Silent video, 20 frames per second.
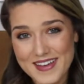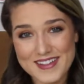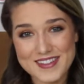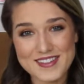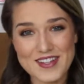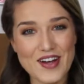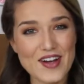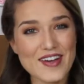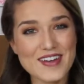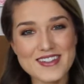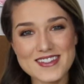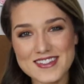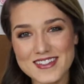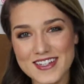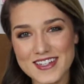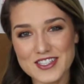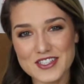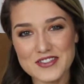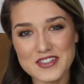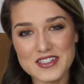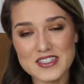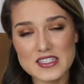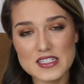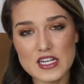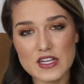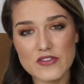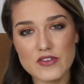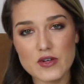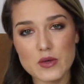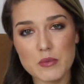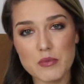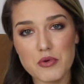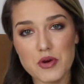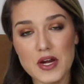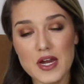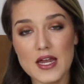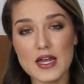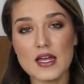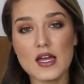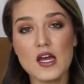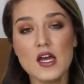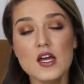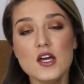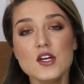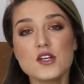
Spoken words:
exhausted. You need to give it a break.